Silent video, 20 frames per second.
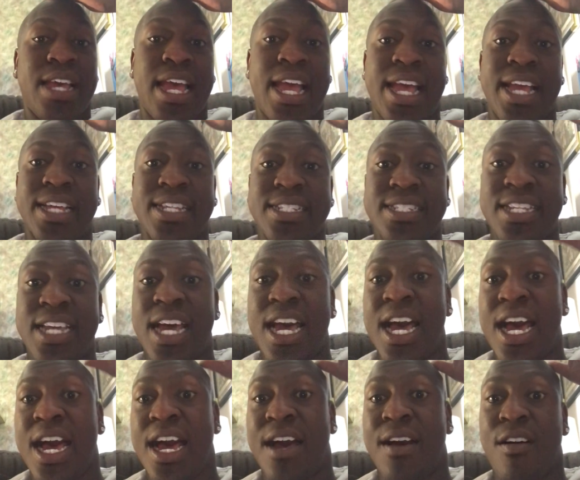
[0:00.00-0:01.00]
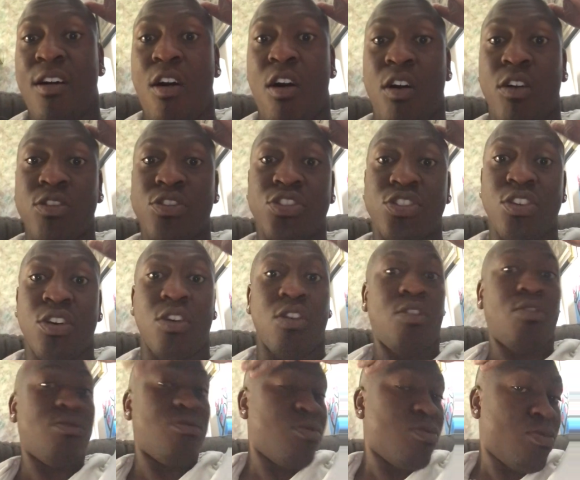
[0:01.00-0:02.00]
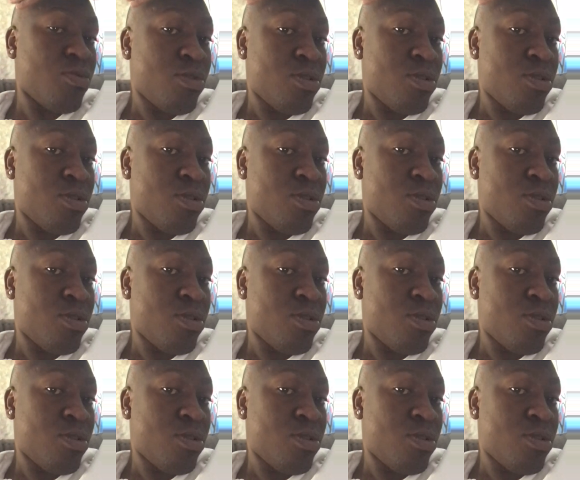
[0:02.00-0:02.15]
And also,